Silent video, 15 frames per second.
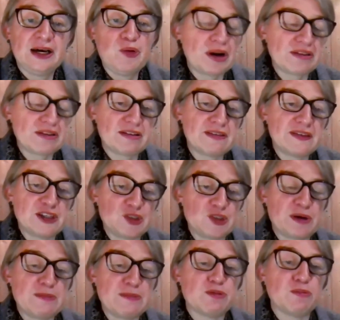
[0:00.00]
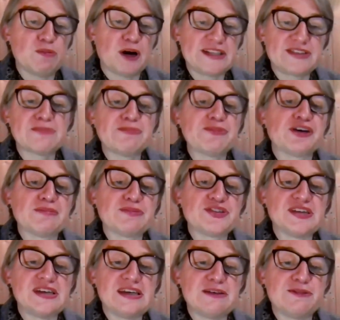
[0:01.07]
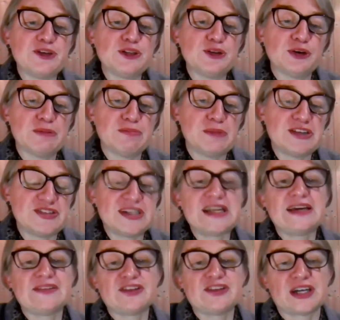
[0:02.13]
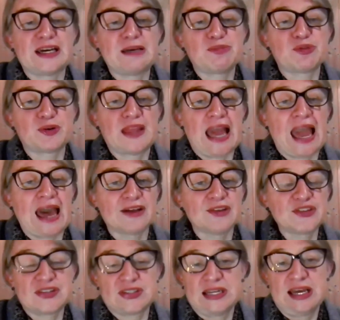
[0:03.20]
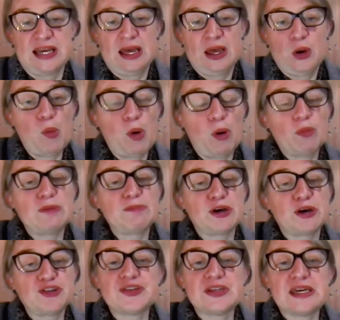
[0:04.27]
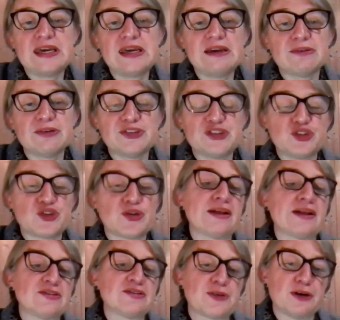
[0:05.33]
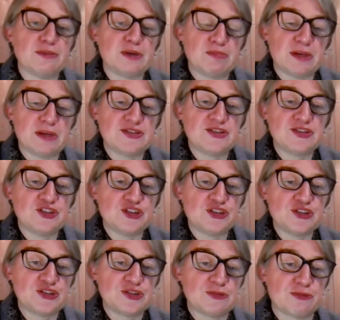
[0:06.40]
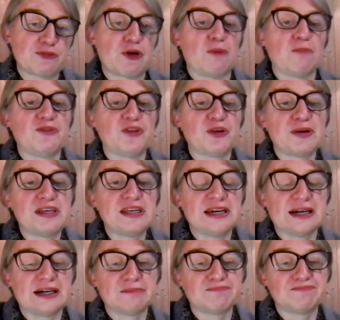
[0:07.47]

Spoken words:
One of the things people might sometimes see, if you look at me sitting in the chamber in the House, what we mostly hear is transphobic messages from very